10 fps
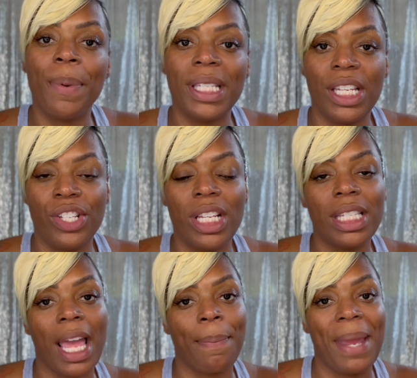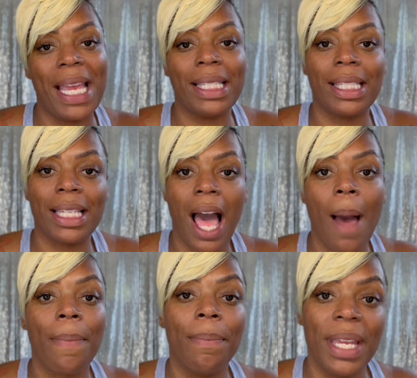positioned, like base,
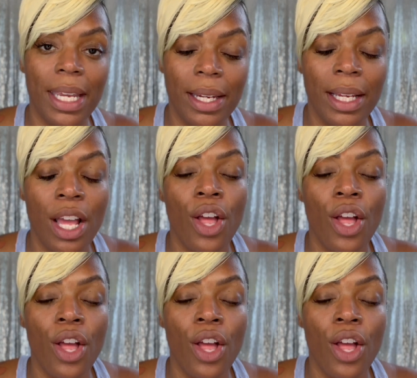top, mid,